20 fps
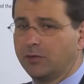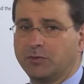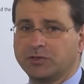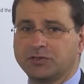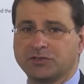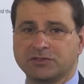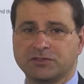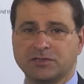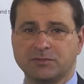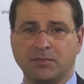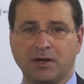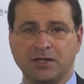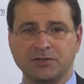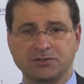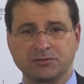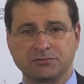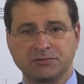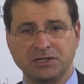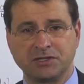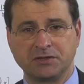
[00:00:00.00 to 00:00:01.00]
which is the
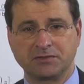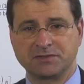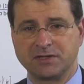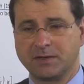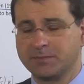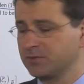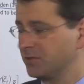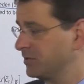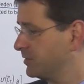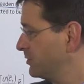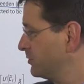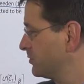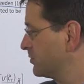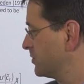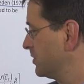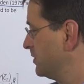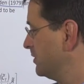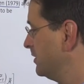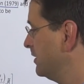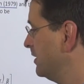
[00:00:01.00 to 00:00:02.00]
Munchausen rate of
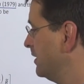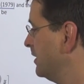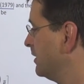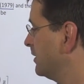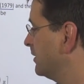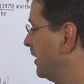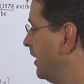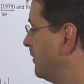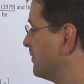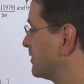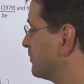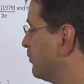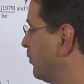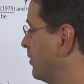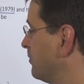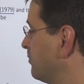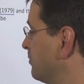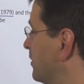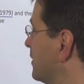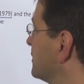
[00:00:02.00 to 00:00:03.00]
substitution, times
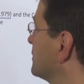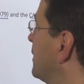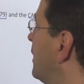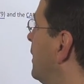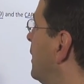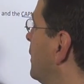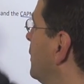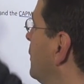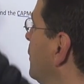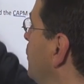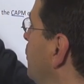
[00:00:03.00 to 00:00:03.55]
1 plus r,